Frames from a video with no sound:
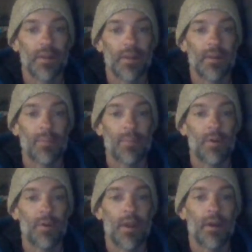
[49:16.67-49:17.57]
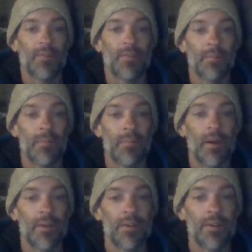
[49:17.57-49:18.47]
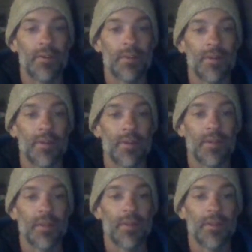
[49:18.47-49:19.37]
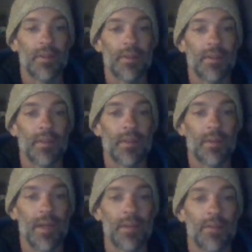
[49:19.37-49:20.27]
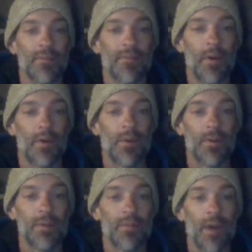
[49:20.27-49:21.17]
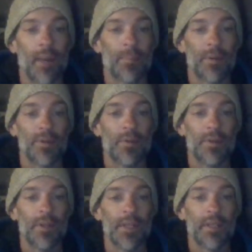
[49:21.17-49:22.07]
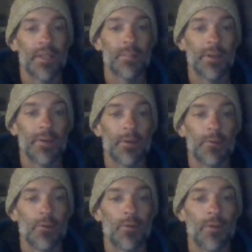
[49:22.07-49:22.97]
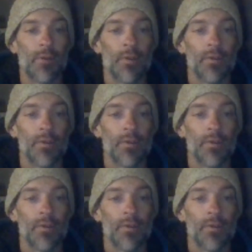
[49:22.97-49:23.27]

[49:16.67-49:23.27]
Postcard from Mars. The amazing photos of Opportunity and Spirit rovers